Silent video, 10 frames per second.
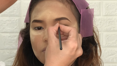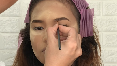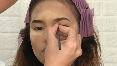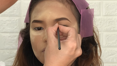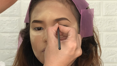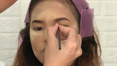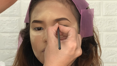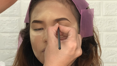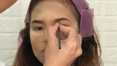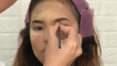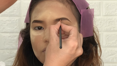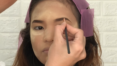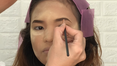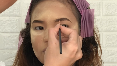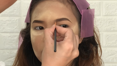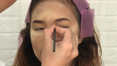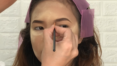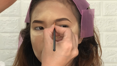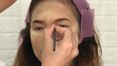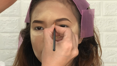
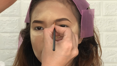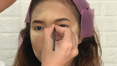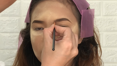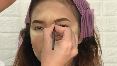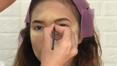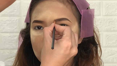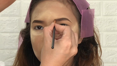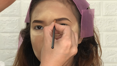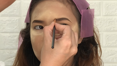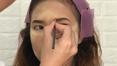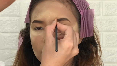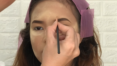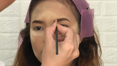(silence)